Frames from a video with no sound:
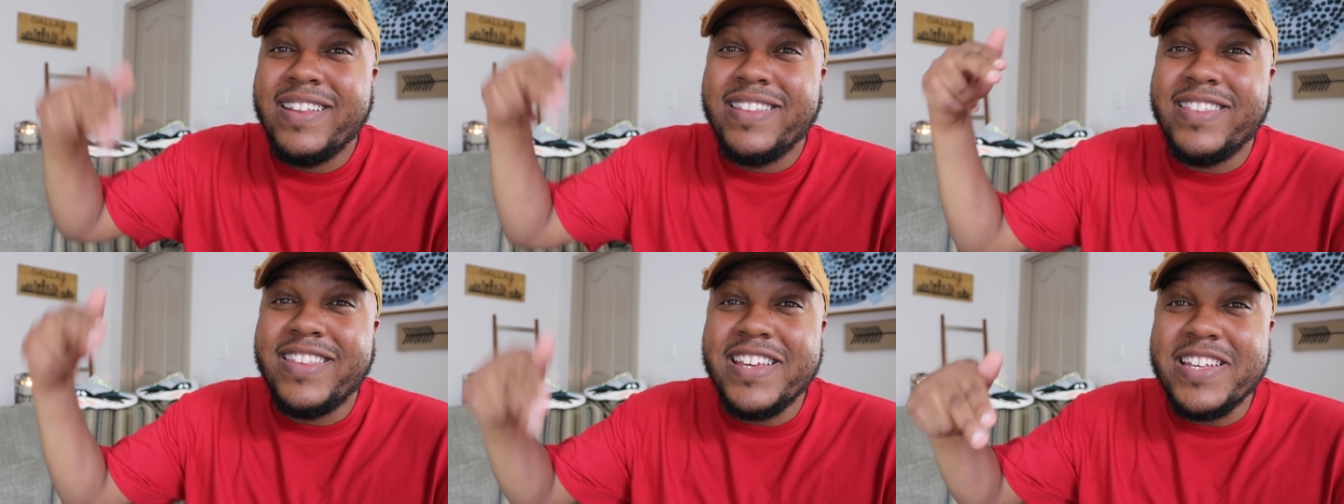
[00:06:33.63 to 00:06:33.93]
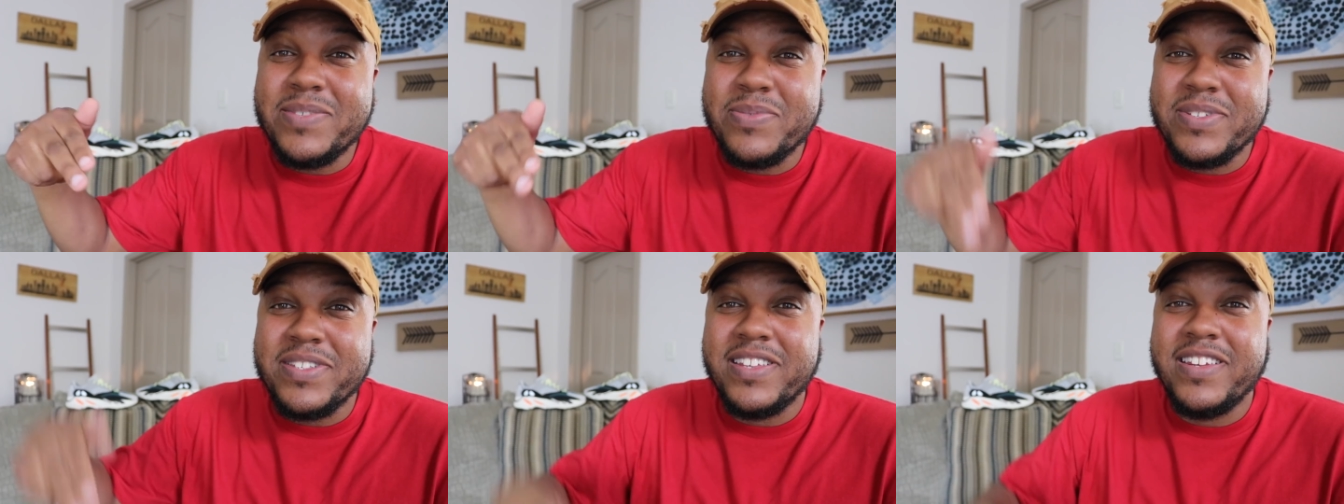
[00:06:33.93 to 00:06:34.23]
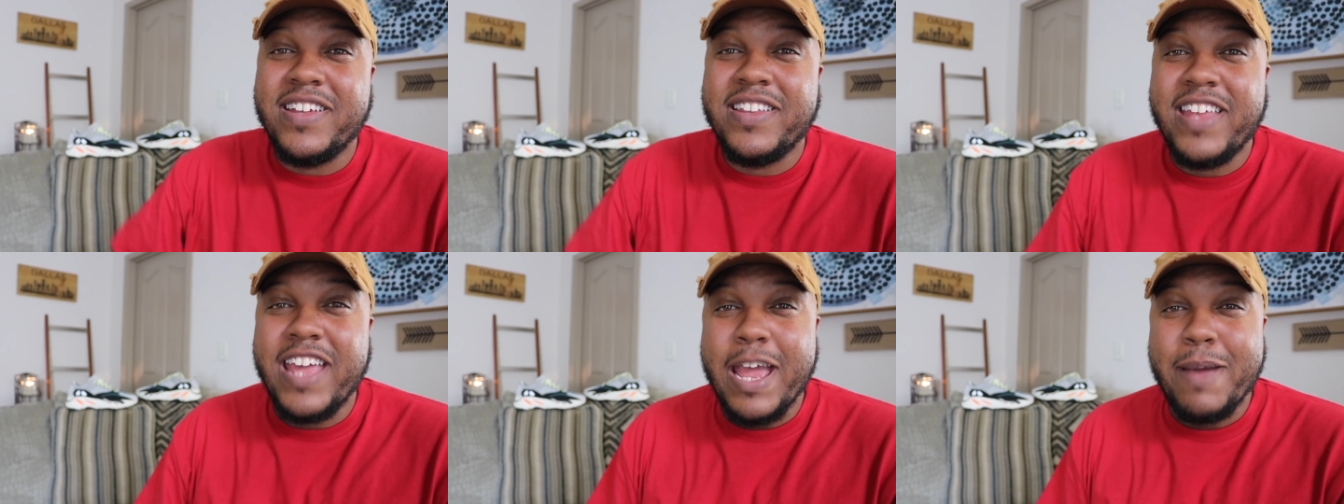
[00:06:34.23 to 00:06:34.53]
This was
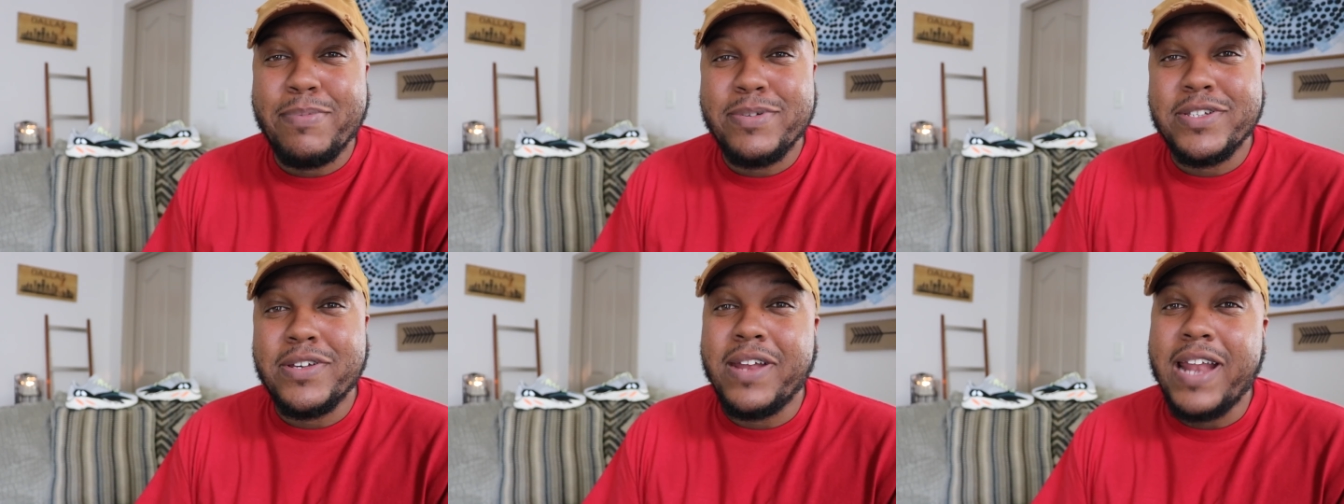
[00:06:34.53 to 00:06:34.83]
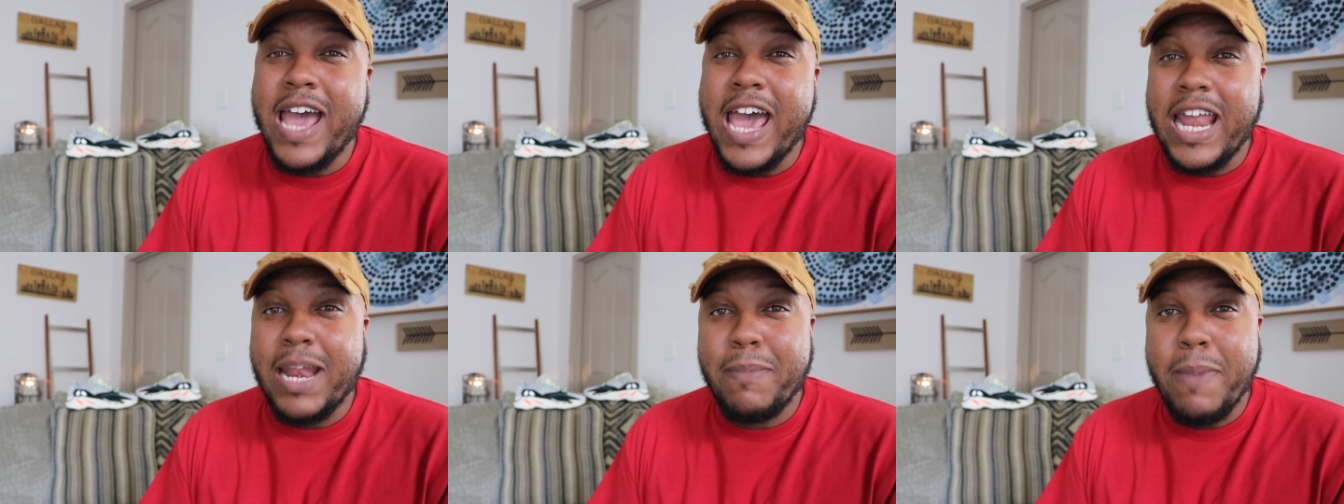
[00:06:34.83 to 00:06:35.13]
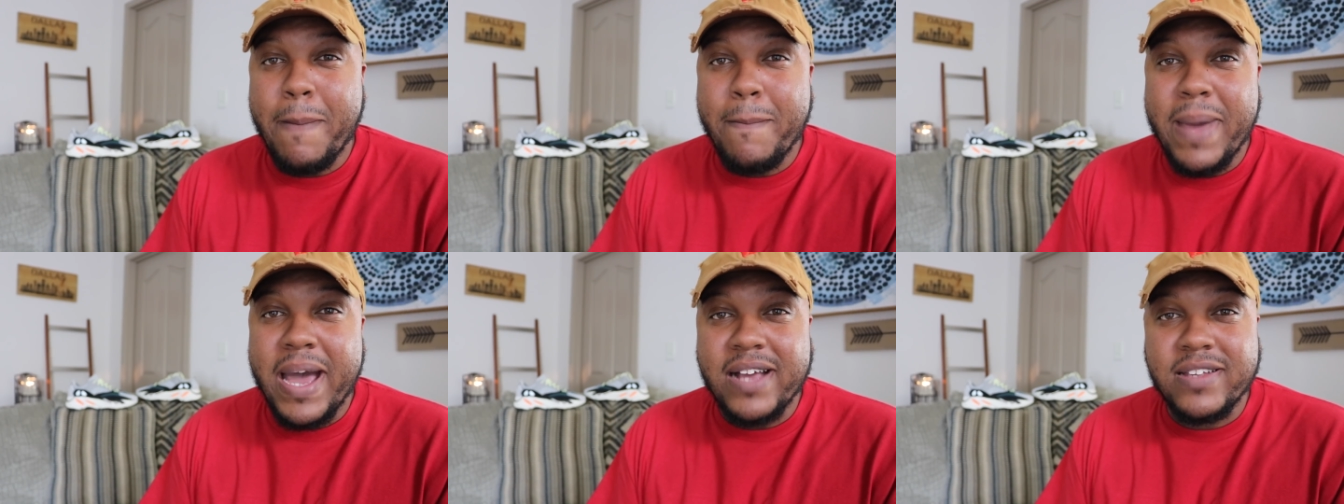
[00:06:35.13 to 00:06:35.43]
another episode of
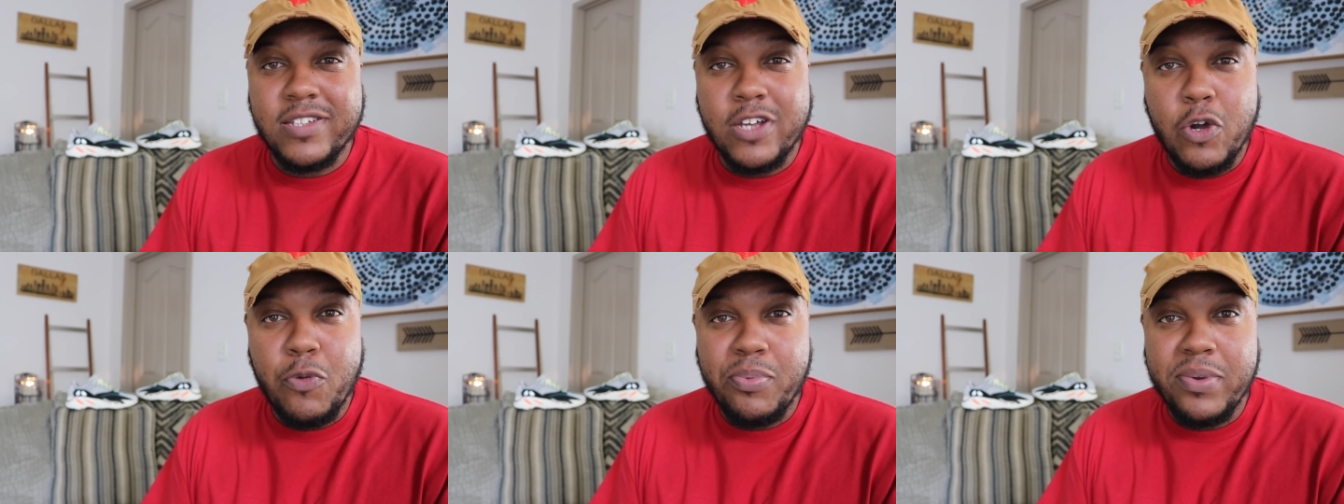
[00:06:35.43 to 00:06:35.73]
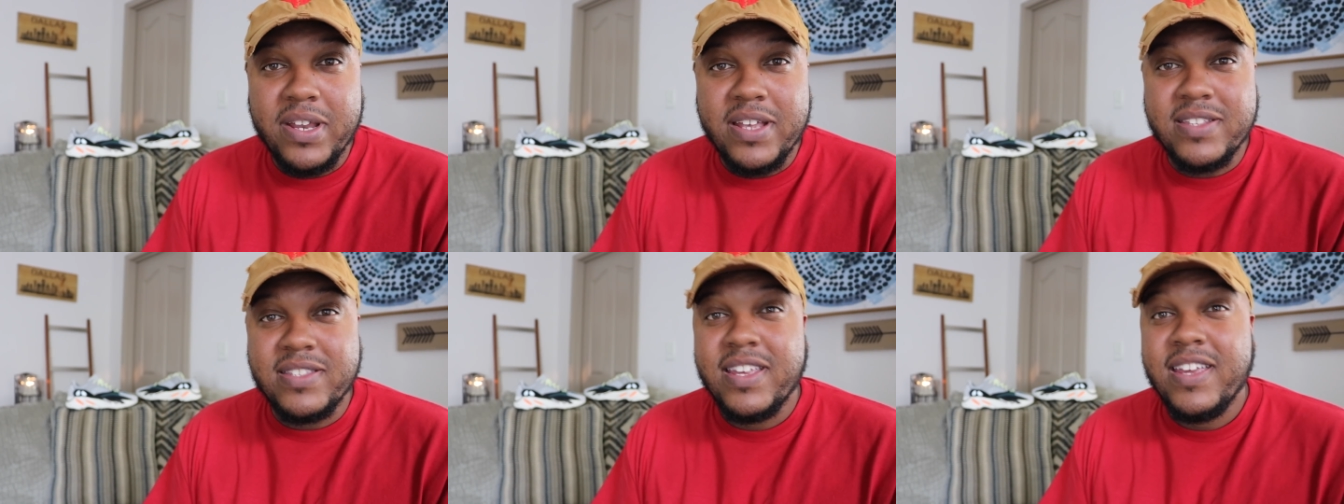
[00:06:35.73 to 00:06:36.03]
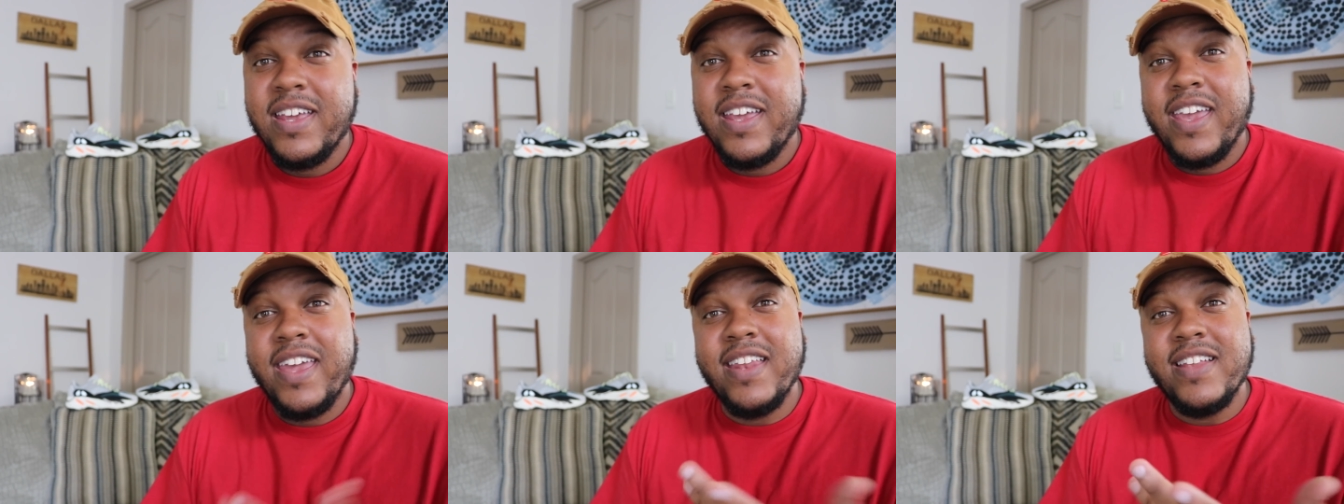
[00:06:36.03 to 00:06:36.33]
Item and Box
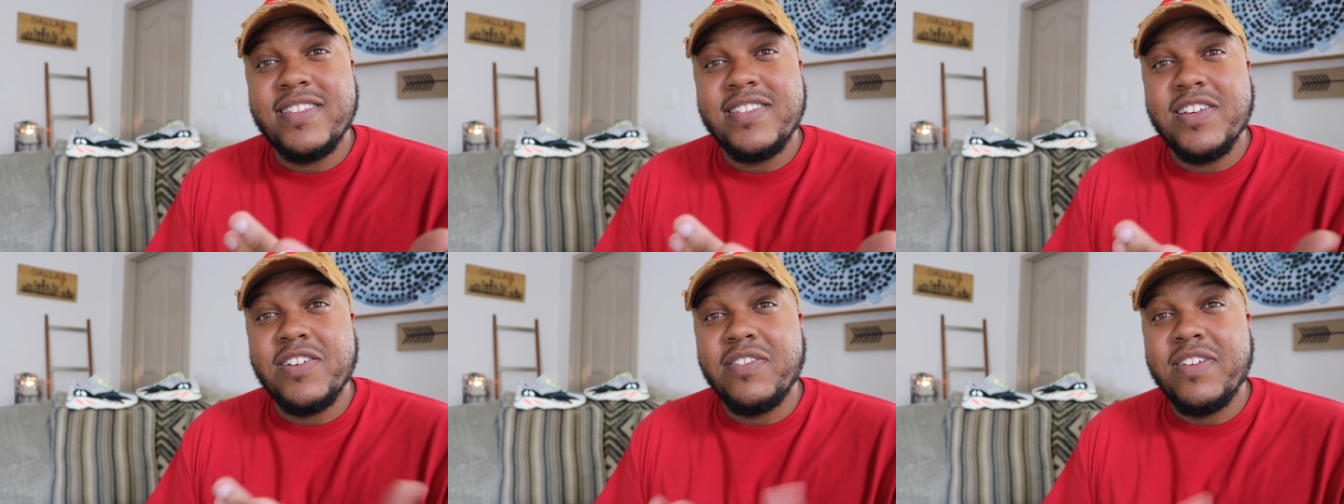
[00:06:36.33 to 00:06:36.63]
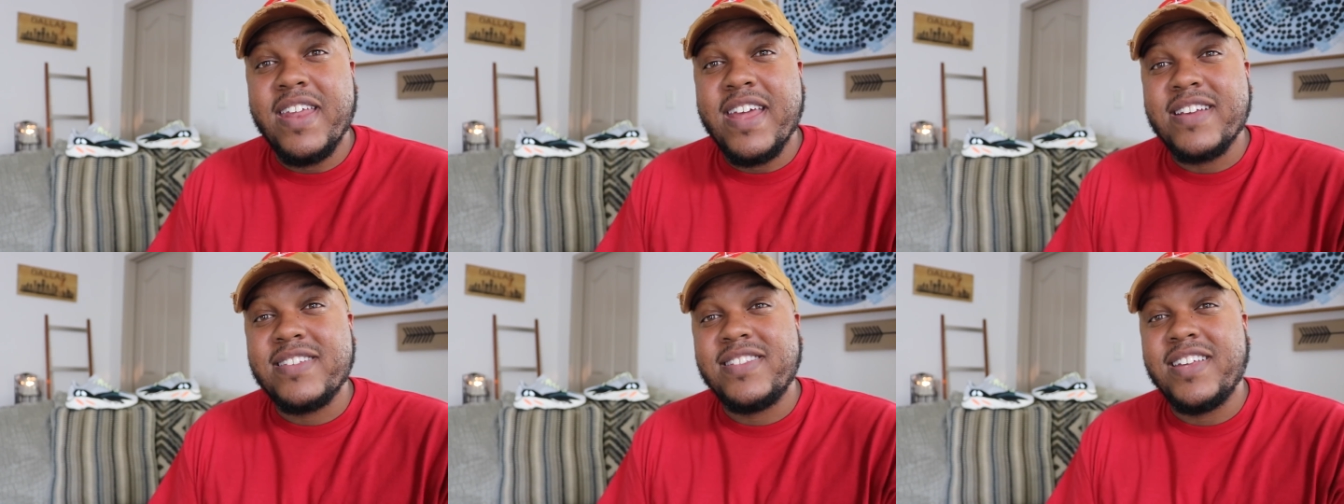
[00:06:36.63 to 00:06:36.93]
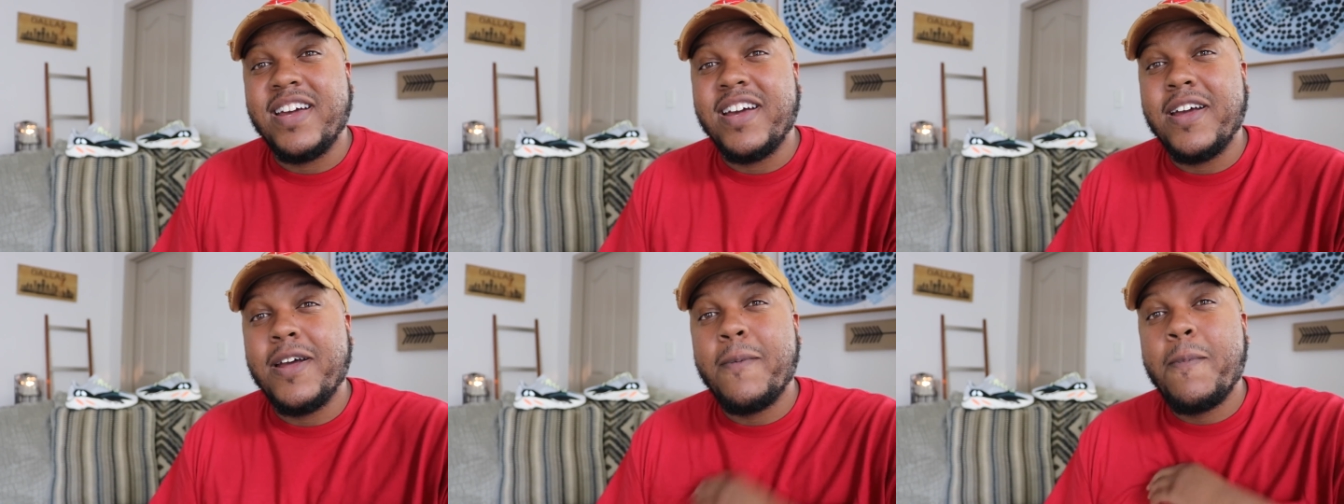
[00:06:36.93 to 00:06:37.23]
Openings, and until next
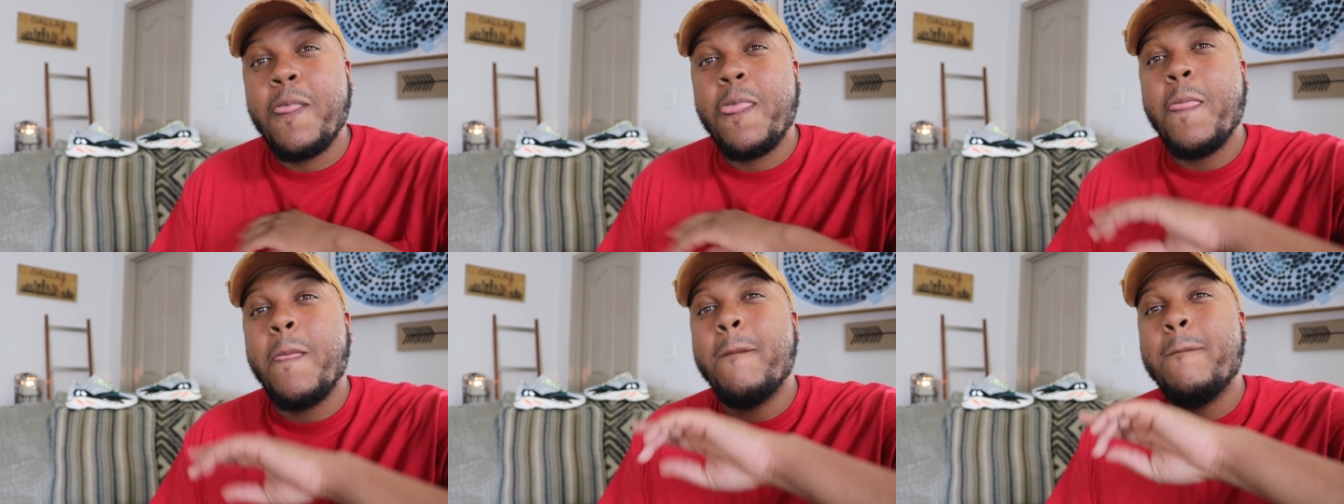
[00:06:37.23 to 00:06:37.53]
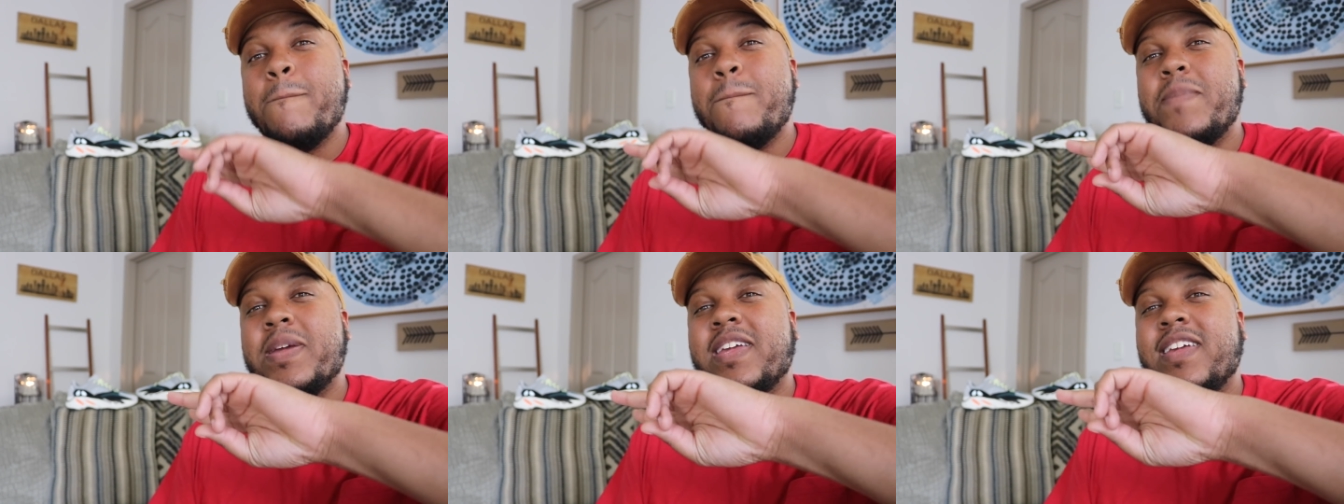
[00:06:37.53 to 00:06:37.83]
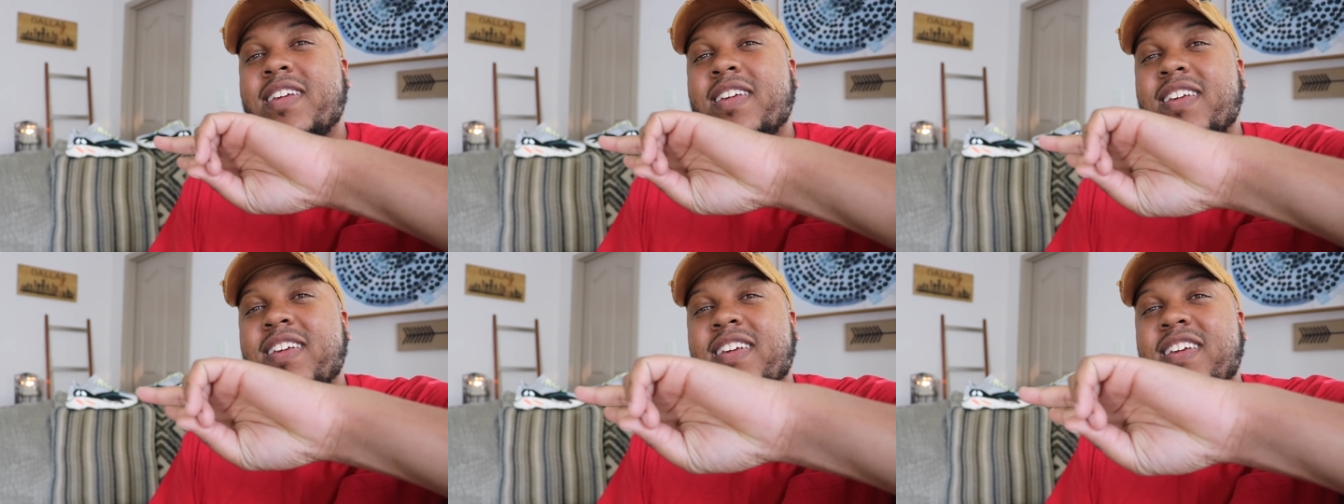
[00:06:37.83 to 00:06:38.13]
time,
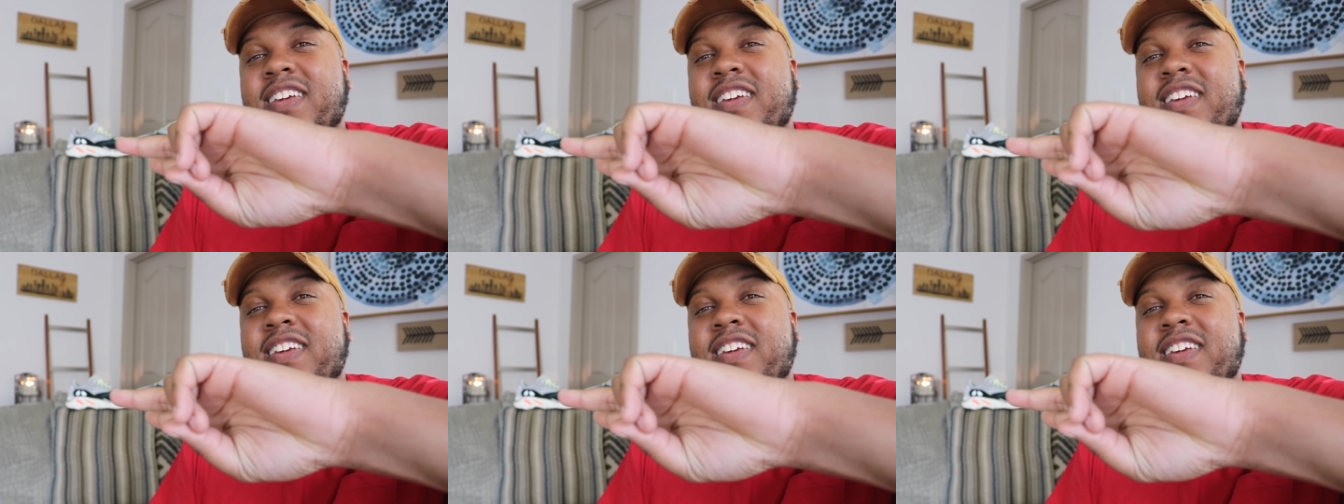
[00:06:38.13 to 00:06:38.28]
peace.